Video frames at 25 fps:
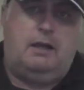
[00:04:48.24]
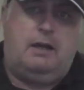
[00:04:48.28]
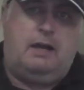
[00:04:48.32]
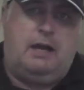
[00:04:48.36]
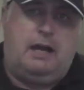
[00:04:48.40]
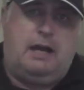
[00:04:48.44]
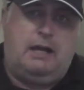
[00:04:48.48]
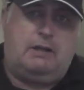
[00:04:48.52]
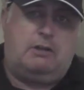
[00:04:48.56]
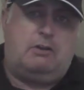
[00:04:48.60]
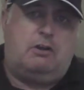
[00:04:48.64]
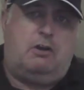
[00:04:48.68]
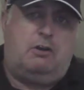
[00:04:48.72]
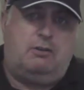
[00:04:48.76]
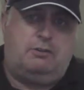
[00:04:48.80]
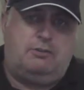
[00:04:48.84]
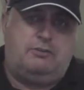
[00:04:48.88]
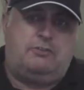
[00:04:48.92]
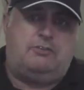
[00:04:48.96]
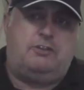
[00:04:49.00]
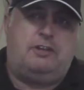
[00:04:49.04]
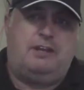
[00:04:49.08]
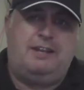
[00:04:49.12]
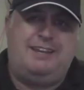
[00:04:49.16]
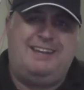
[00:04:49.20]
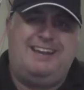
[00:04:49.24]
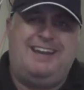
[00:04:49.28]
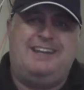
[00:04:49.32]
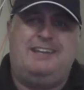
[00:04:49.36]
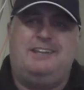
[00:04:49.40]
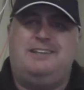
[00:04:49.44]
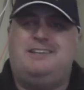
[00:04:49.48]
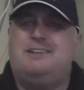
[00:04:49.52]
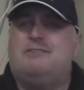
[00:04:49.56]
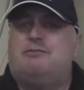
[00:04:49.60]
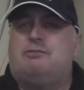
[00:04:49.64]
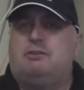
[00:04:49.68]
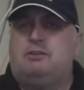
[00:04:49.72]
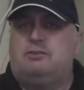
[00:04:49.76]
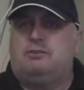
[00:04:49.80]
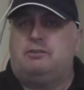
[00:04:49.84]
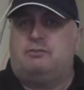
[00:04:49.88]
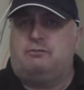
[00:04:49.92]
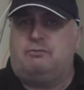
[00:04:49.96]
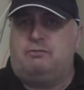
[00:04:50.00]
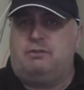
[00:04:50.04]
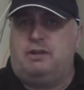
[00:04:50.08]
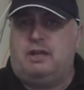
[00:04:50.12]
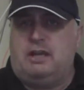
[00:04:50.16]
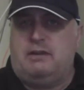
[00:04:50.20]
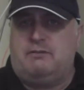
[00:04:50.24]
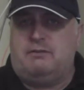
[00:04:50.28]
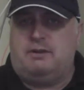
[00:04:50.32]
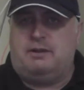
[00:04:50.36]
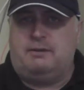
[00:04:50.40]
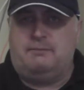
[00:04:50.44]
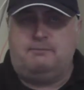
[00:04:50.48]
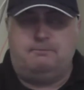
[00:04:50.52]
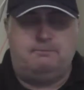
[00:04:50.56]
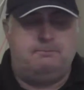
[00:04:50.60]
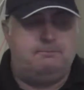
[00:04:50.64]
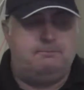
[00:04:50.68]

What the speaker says: I can't see any difference in flavour.